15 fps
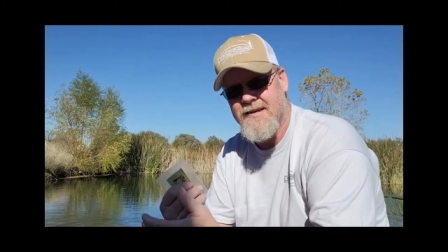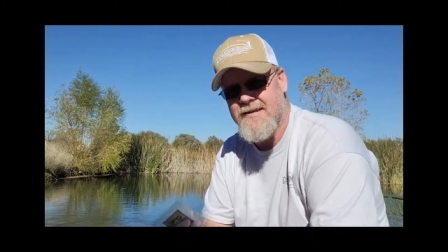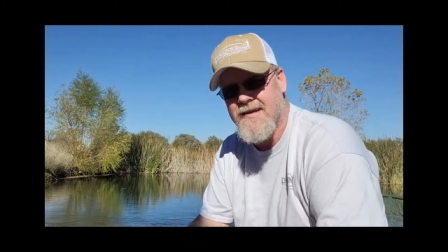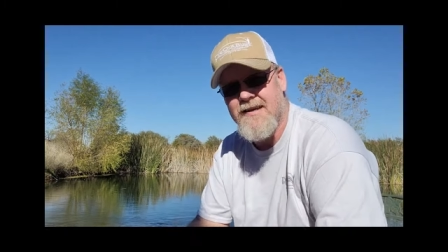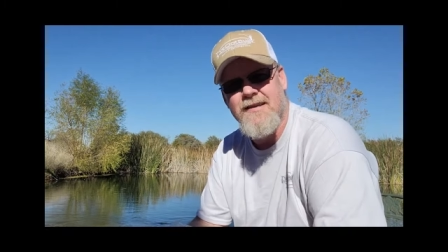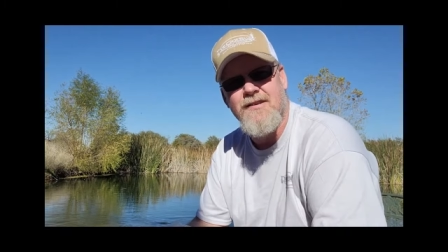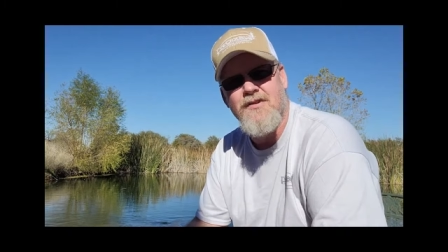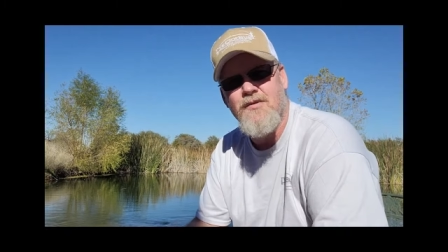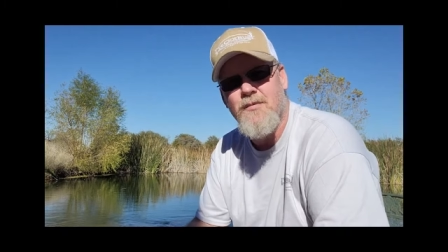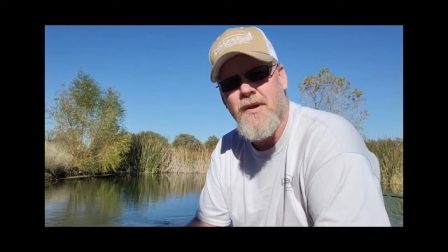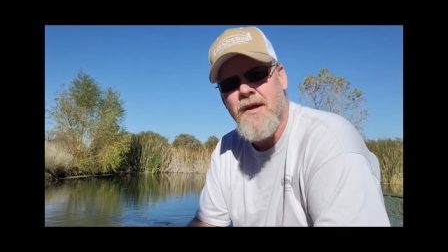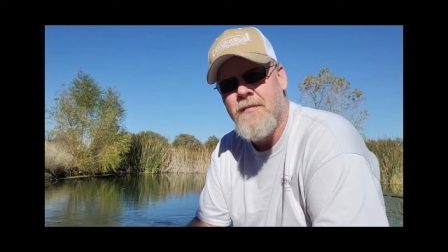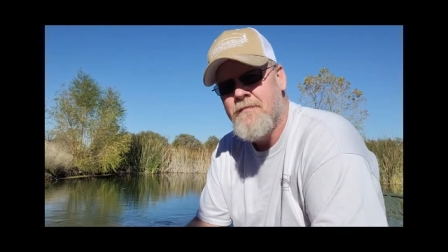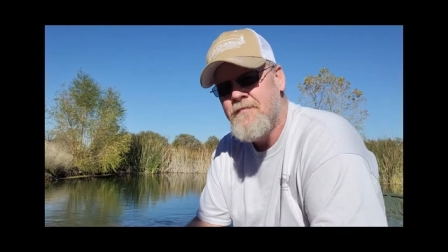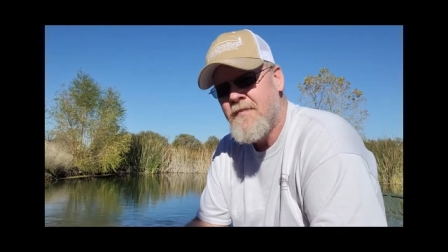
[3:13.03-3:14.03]
idea to
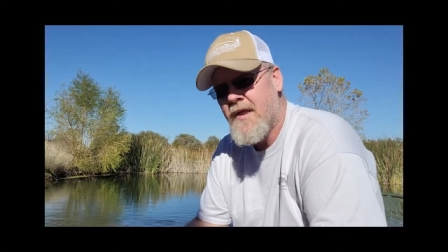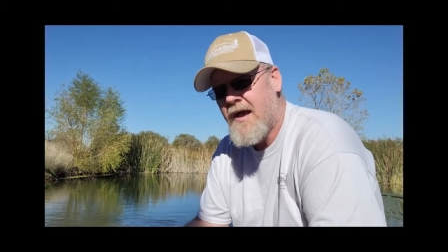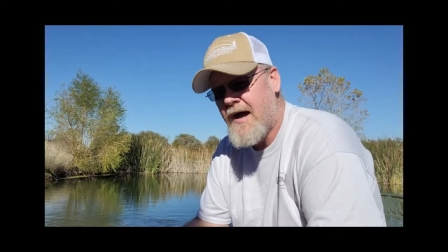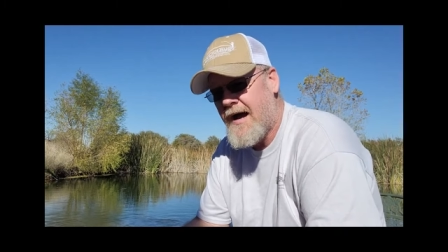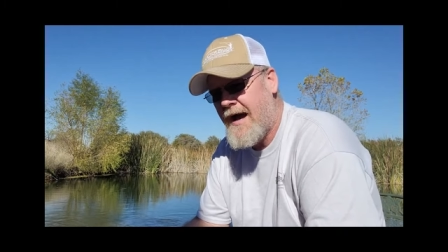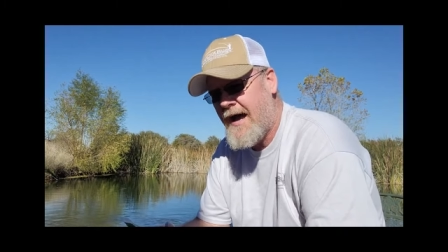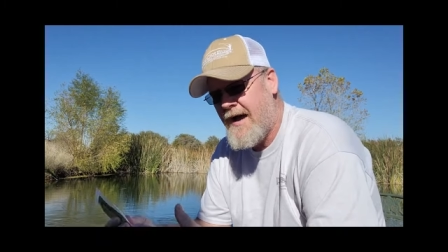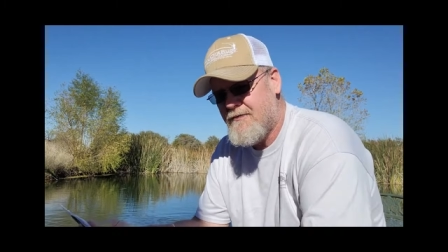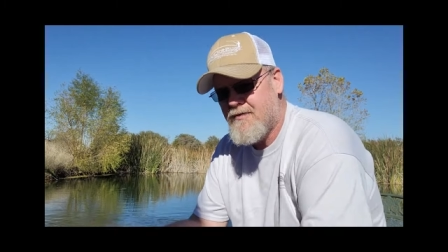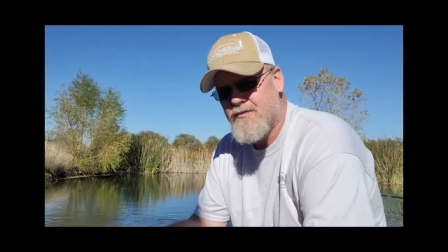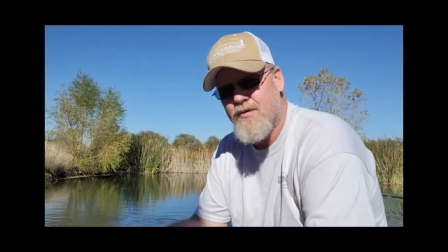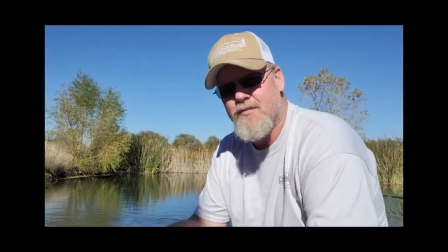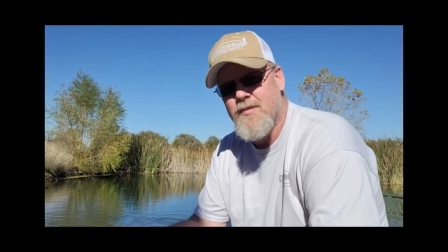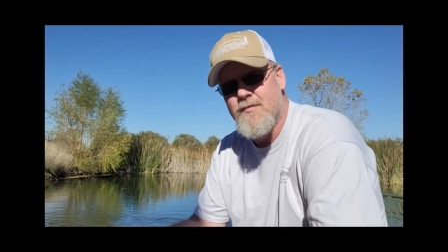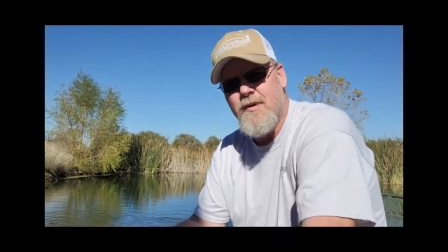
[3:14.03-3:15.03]
me I have a
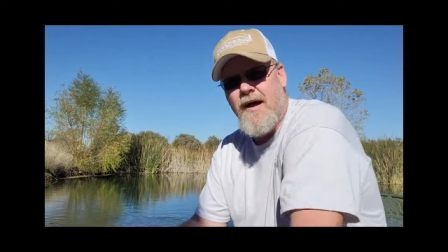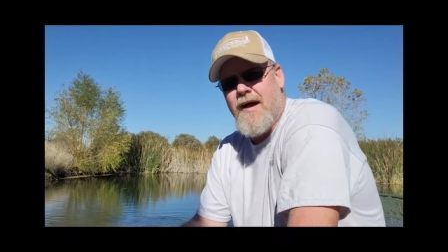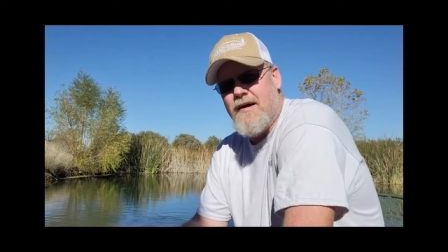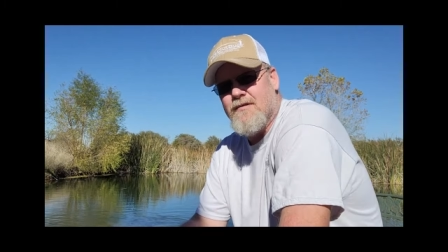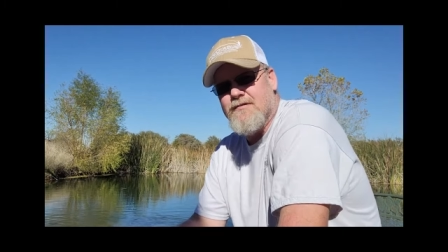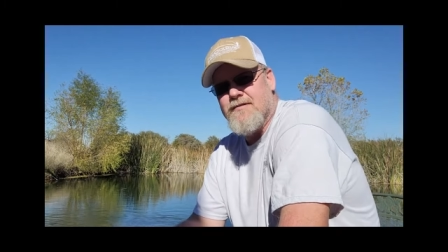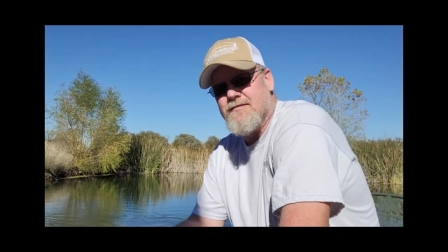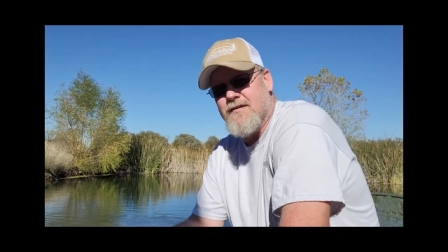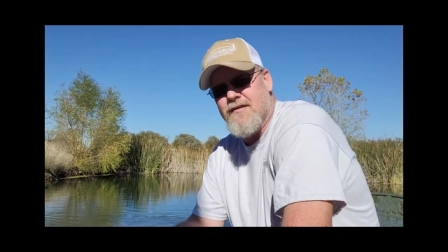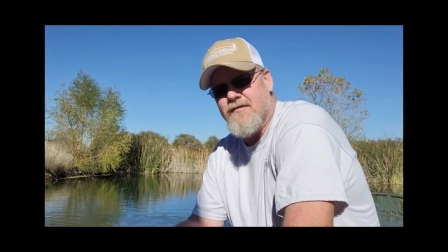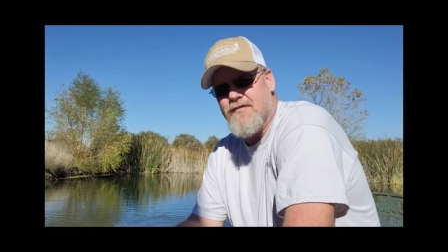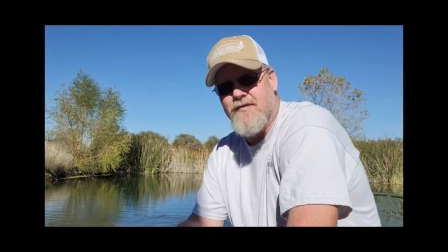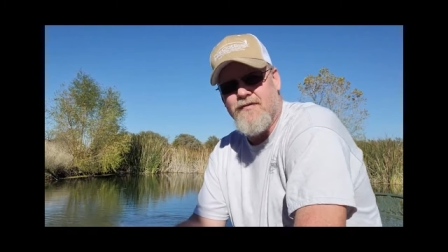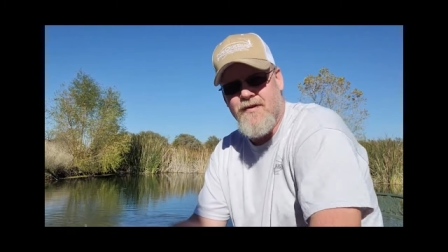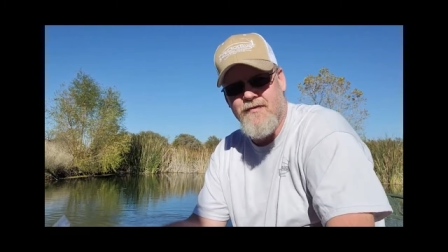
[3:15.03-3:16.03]
room in my house. It's like a
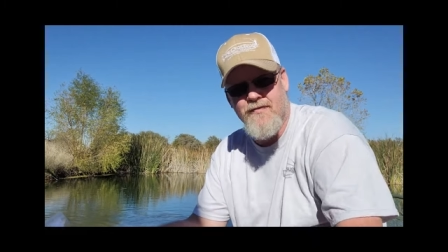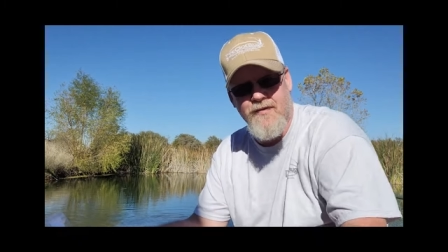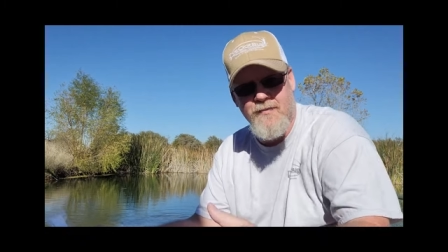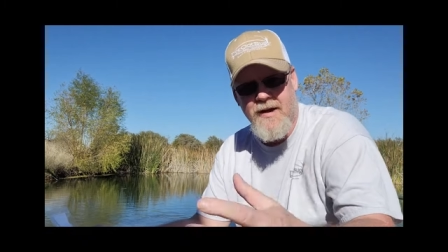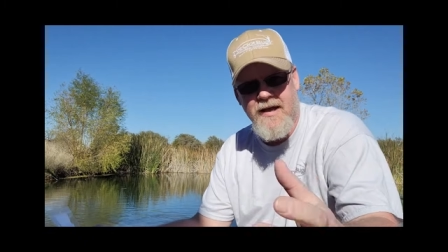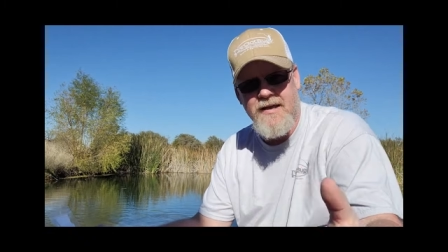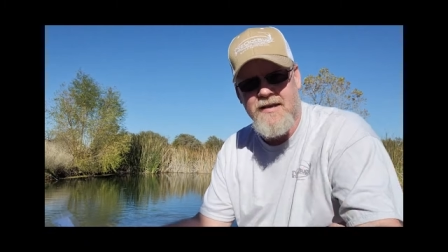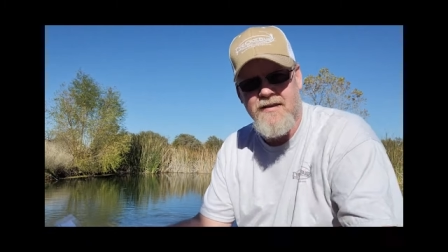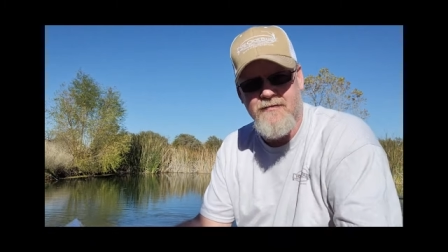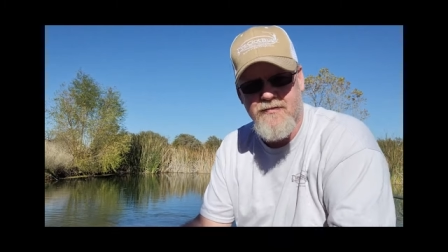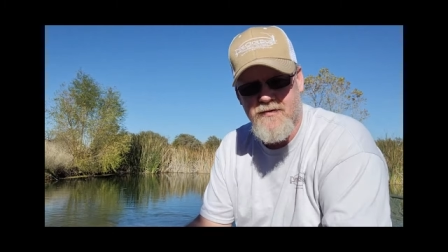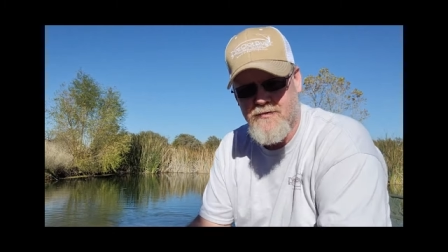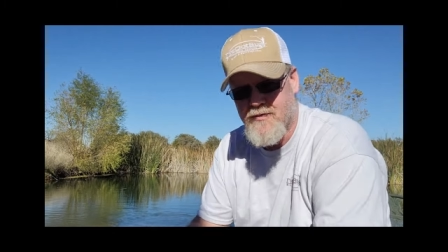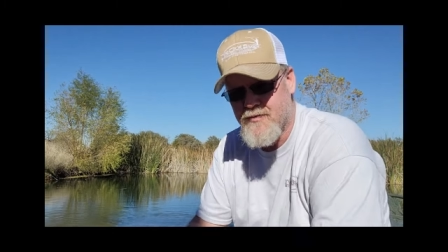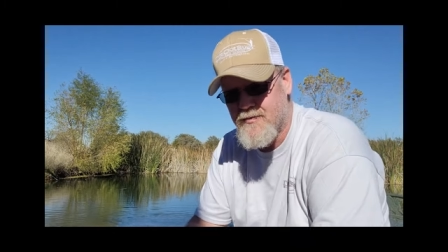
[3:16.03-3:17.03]
15 foot by 18
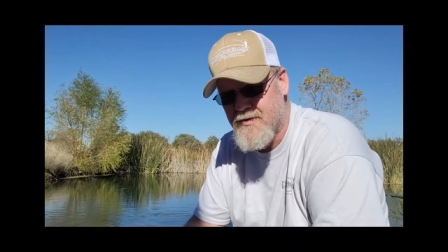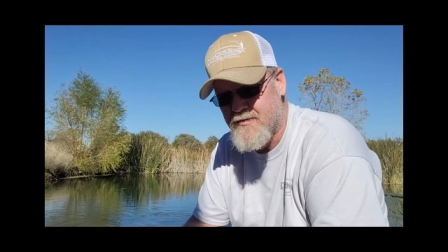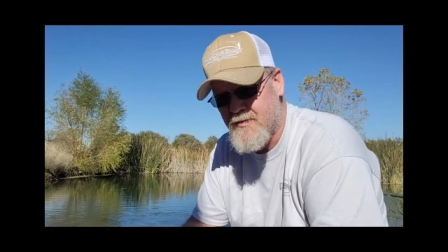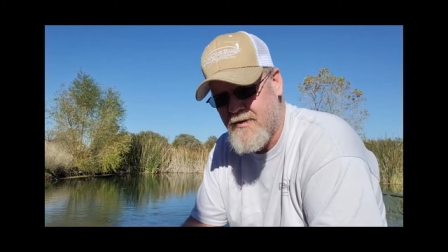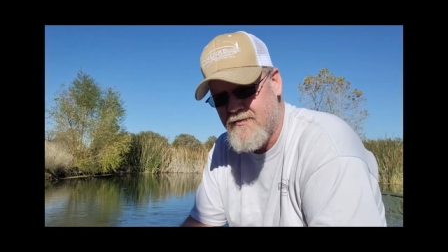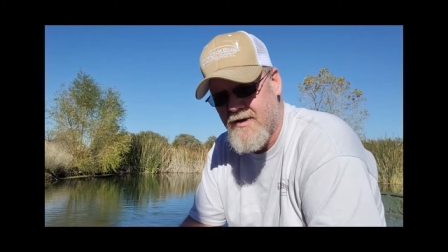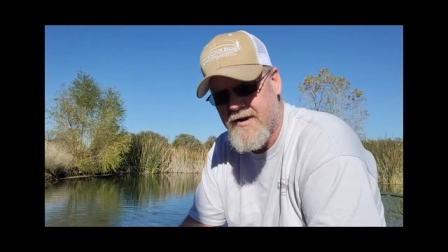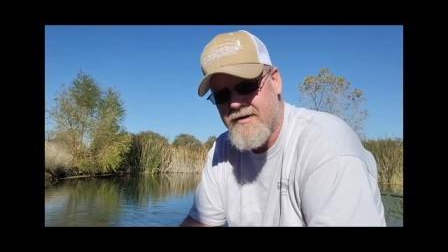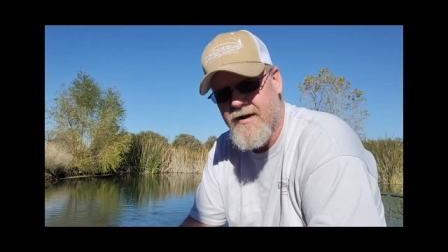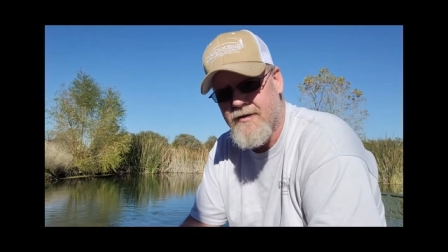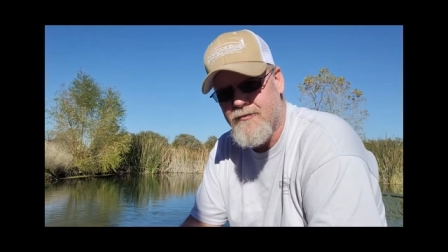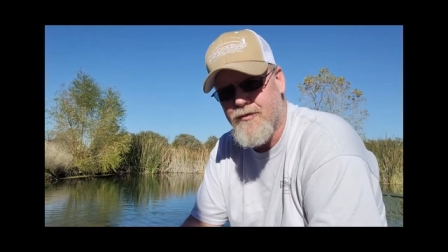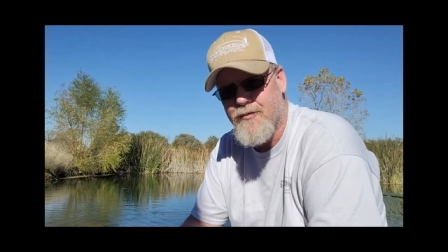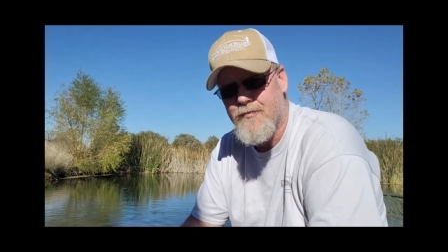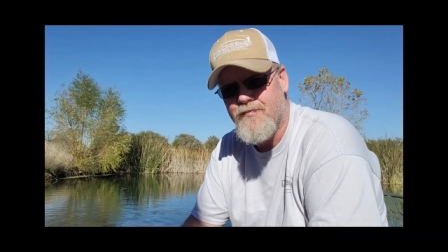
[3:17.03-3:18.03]
foot room. That's my fly
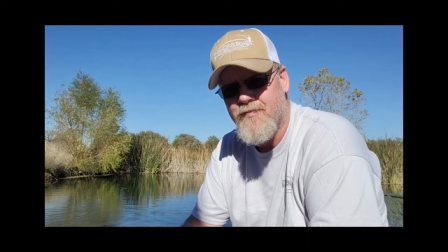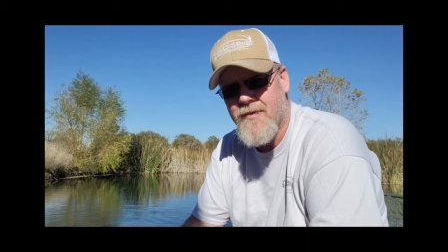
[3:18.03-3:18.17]
tying room.